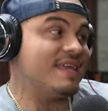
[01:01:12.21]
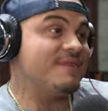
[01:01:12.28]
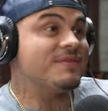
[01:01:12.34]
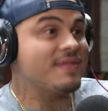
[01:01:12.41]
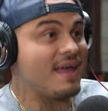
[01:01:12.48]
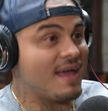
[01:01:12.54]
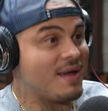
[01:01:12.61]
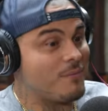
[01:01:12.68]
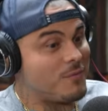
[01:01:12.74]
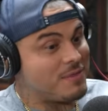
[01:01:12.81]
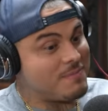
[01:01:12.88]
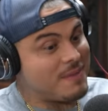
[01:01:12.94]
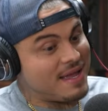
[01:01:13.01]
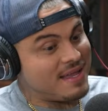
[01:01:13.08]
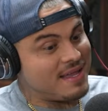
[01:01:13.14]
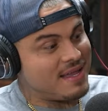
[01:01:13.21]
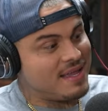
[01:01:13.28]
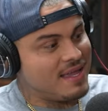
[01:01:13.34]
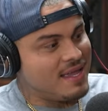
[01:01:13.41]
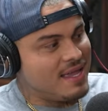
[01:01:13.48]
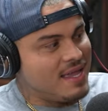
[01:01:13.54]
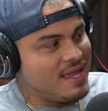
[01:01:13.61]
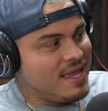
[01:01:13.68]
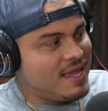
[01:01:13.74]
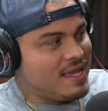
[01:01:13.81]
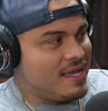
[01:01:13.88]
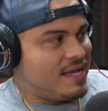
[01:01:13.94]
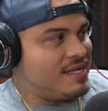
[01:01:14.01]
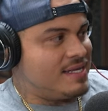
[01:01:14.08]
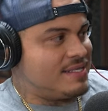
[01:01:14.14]
even that with my,
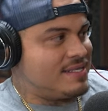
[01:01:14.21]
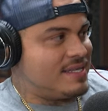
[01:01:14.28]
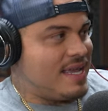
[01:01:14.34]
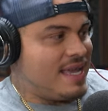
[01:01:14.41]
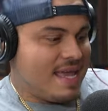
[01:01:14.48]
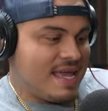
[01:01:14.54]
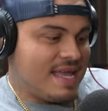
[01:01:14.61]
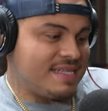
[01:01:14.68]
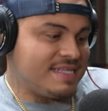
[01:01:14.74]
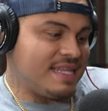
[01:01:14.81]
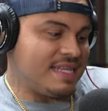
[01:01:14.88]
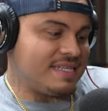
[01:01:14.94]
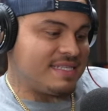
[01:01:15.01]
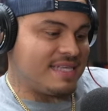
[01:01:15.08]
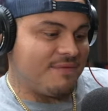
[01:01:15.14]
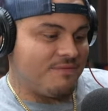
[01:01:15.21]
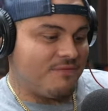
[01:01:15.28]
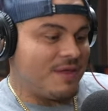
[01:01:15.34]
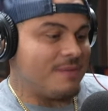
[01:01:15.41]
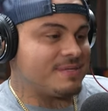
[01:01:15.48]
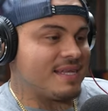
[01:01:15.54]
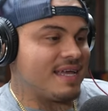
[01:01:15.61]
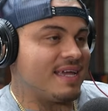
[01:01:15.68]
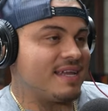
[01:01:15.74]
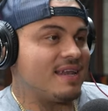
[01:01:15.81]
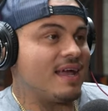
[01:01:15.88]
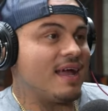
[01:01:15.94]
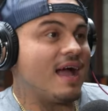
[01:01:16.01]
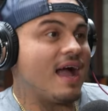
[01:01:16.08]
because it's in the same flip side.